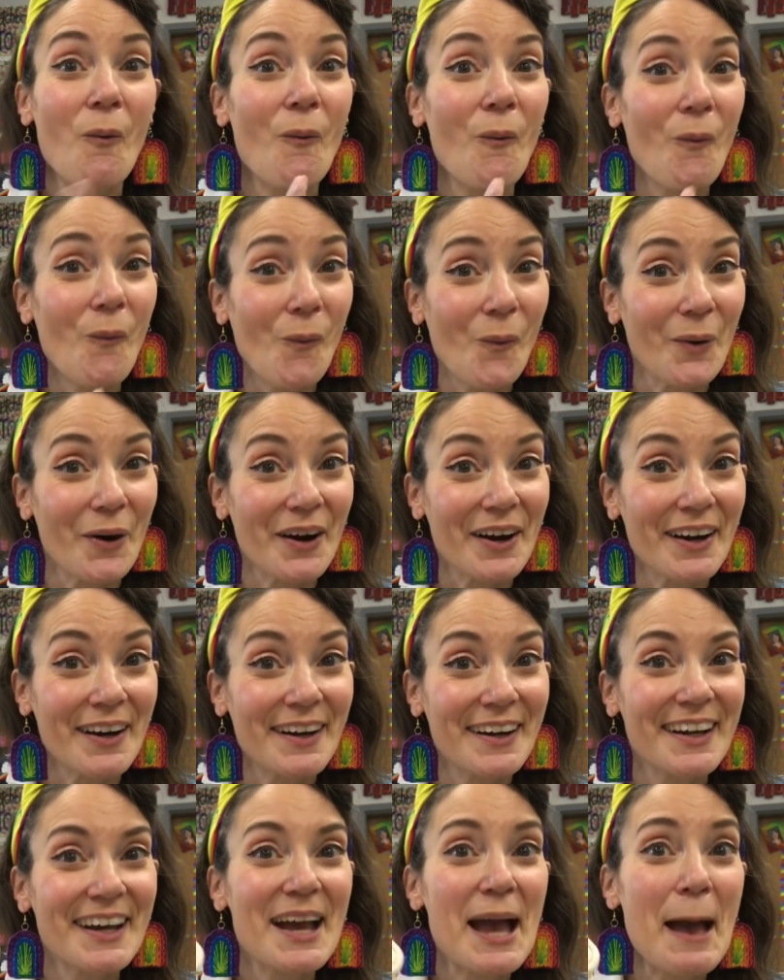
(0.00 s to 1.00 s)
or
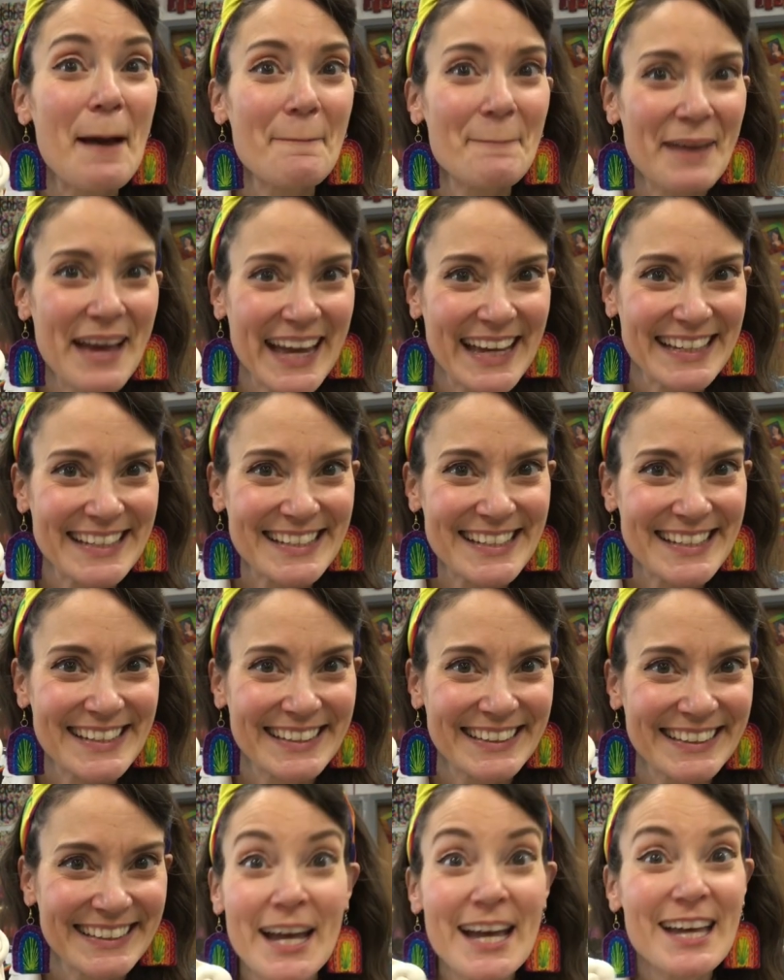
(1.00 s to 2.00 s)
paint.
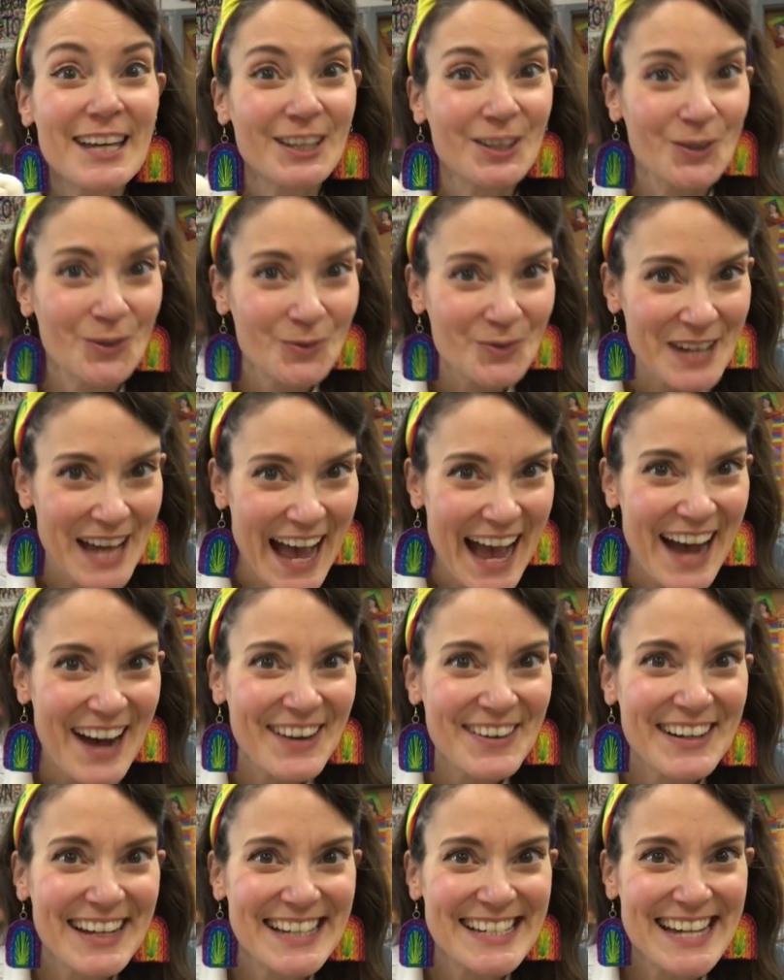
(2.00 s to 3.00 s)
You
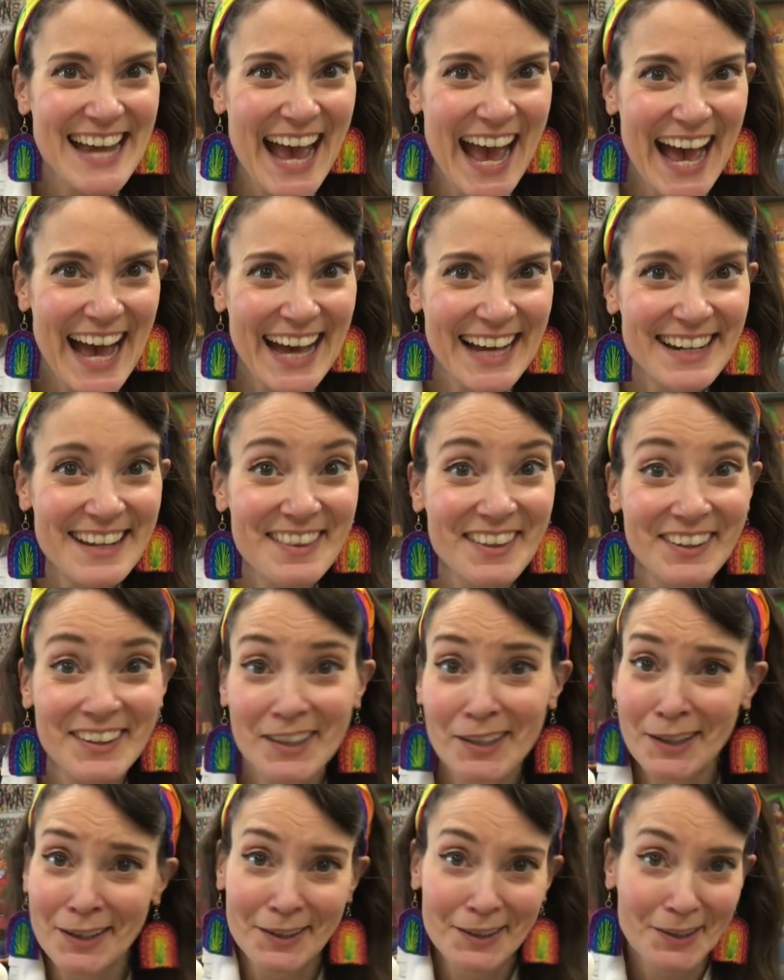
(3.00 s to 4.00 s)
now get to add the
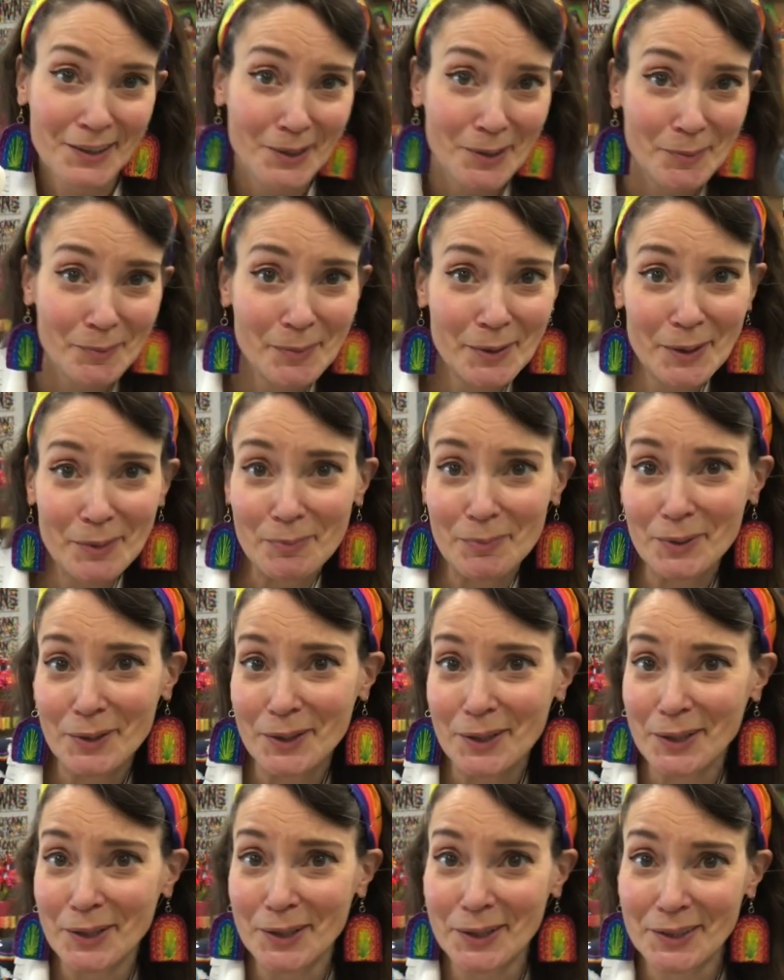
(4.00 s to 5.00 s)
color, baby
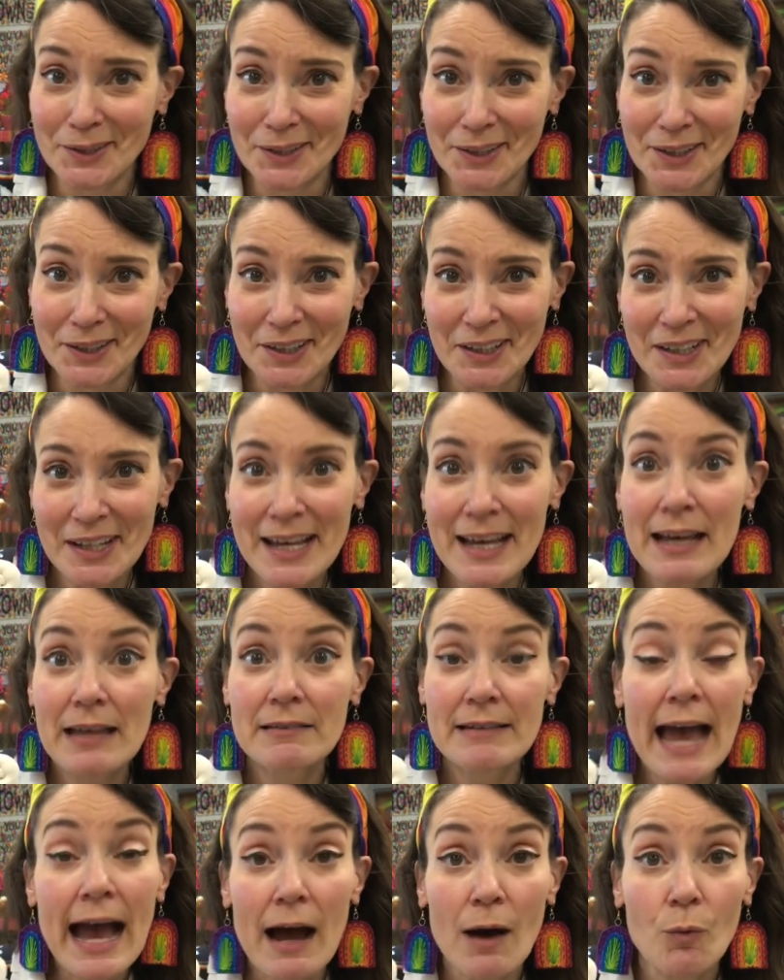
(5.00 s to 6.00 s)
color.
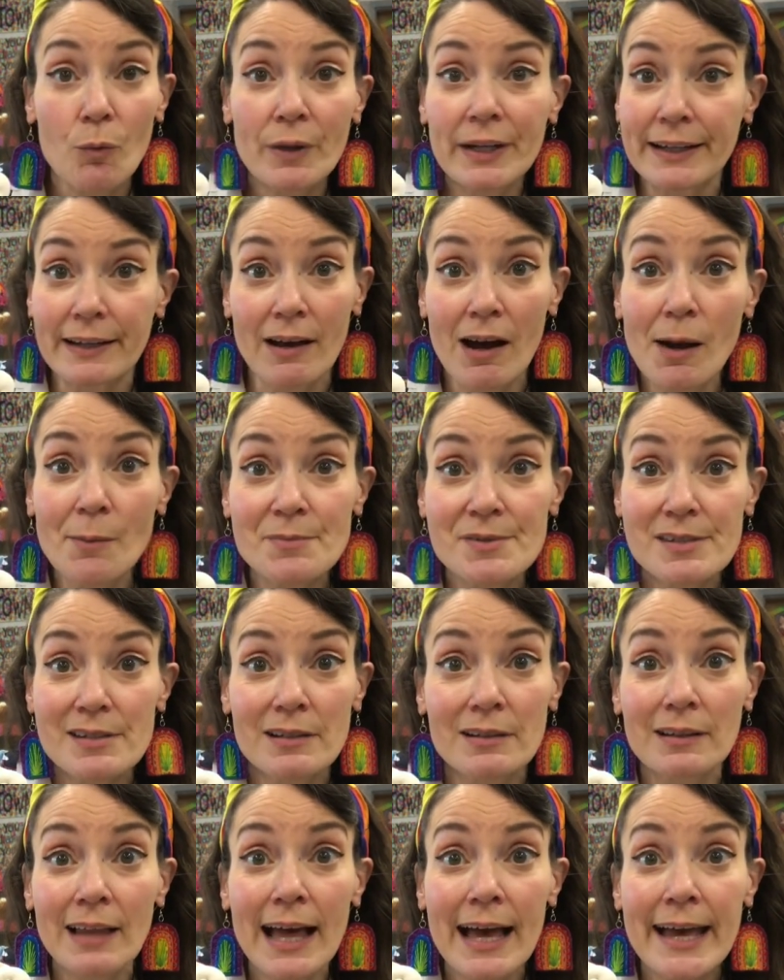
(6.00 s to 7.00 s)
Now, when it comes to
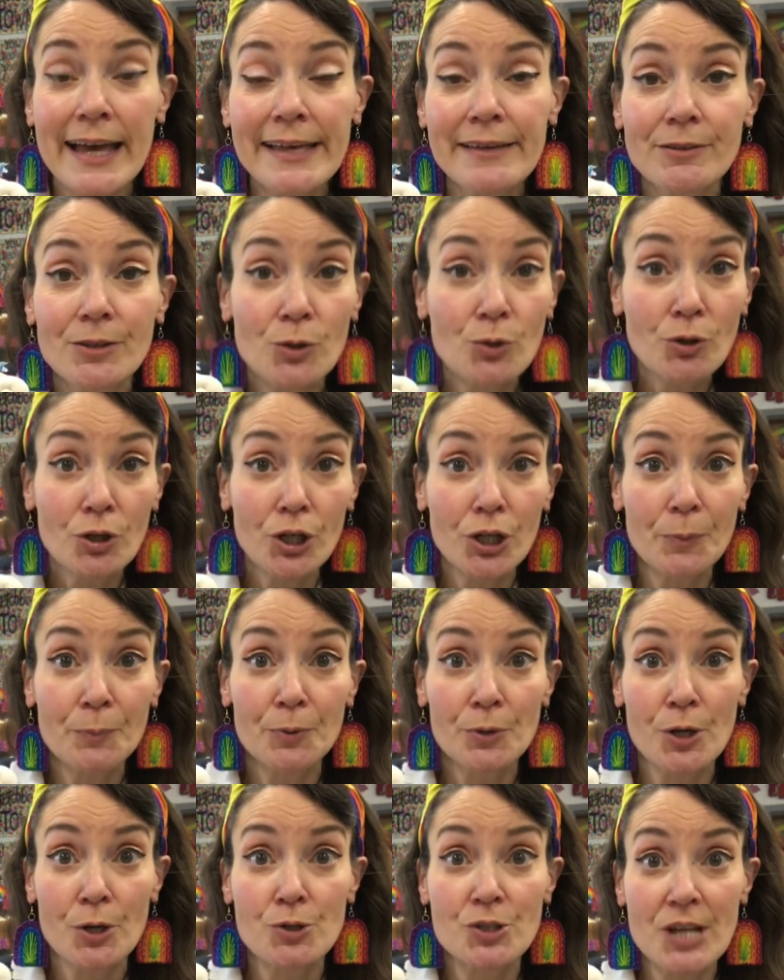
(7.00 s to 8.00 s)
clay, you could
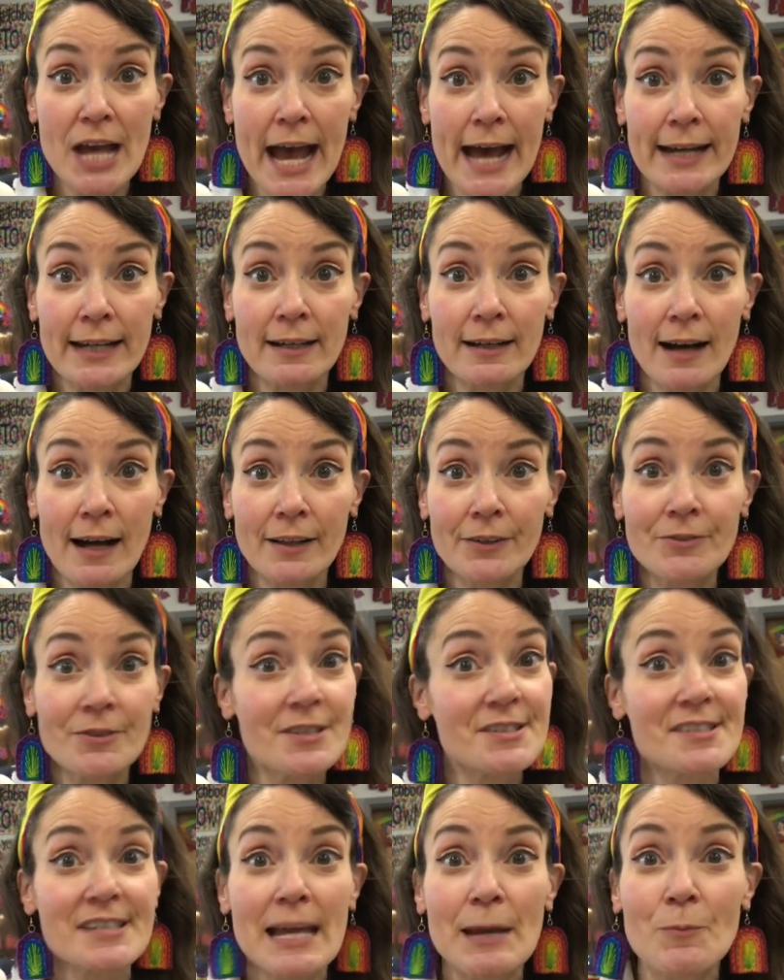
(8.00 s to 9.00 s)
approach adding color the
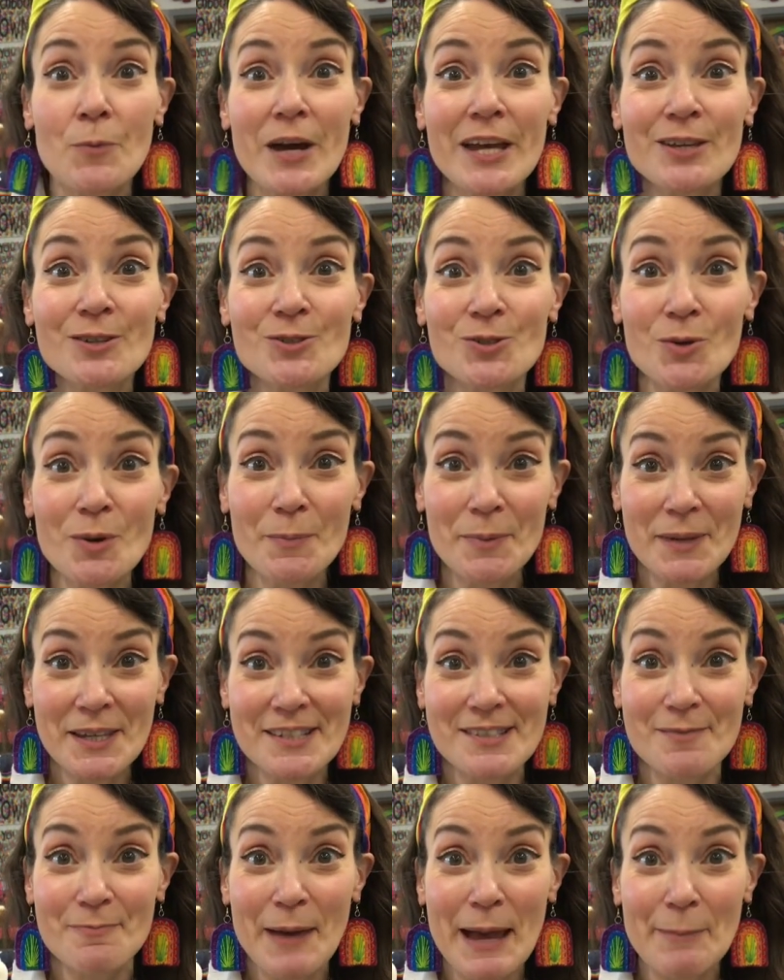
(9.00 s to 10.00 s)
same way you do a
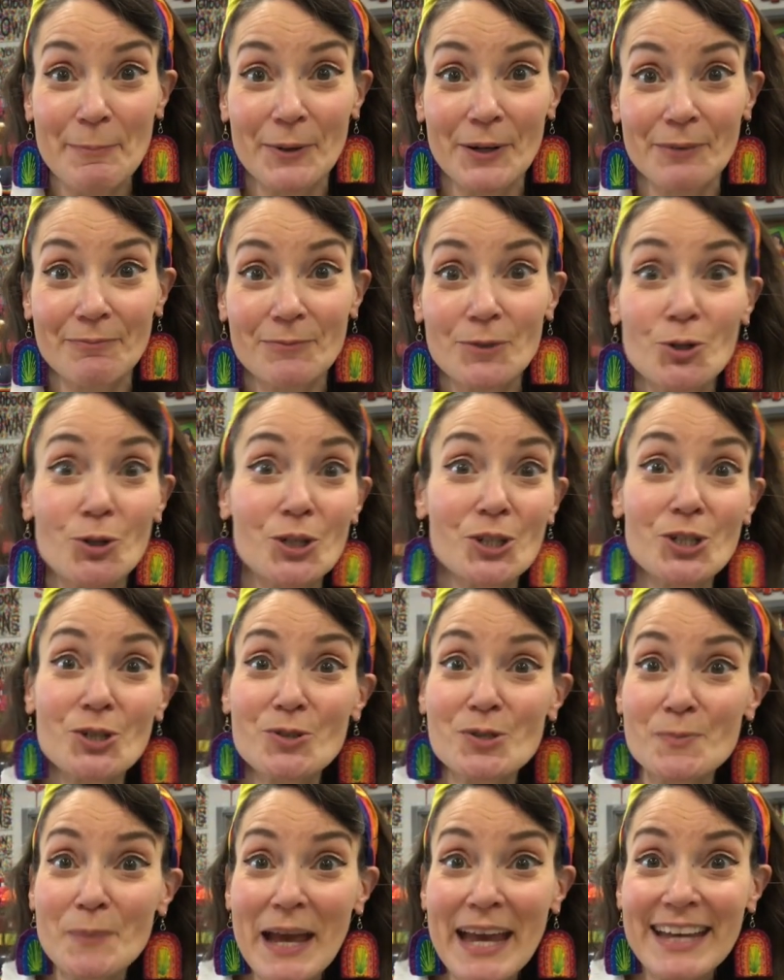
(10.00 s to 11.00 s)
piece of paper. You could
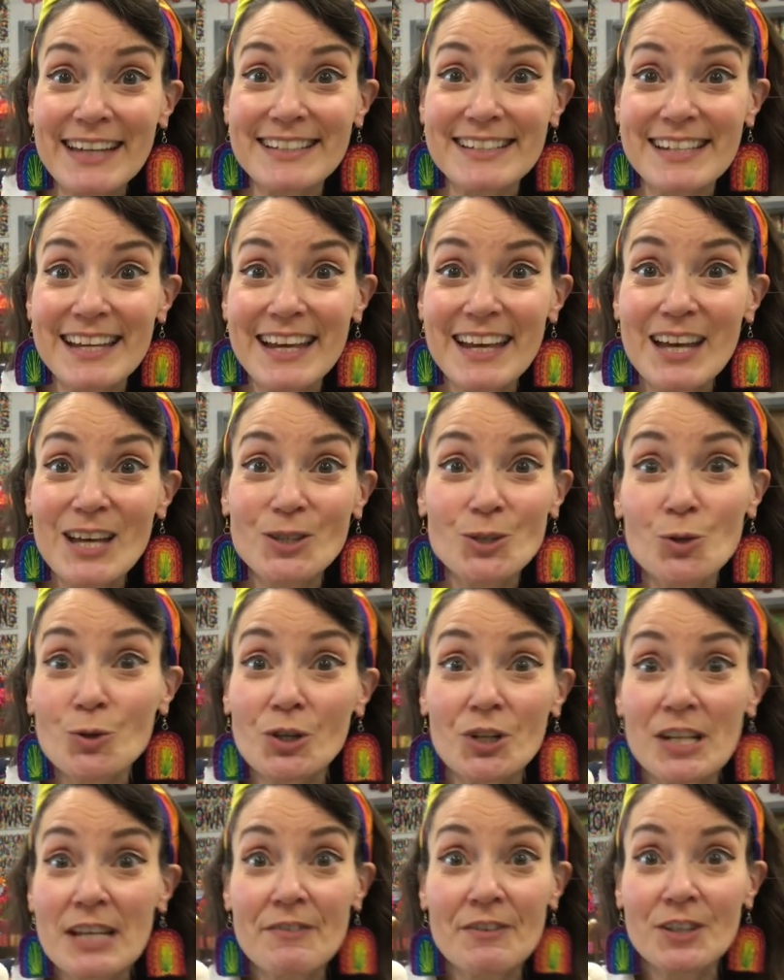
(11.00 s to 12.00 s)
use paint. You
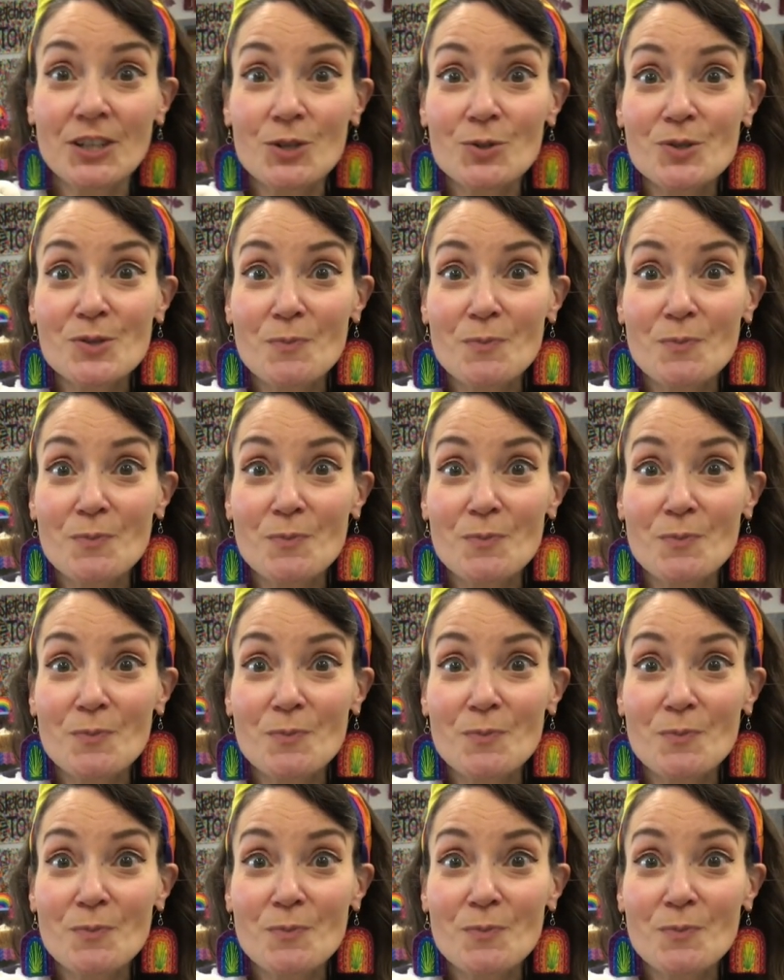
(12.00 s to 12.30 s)
could even use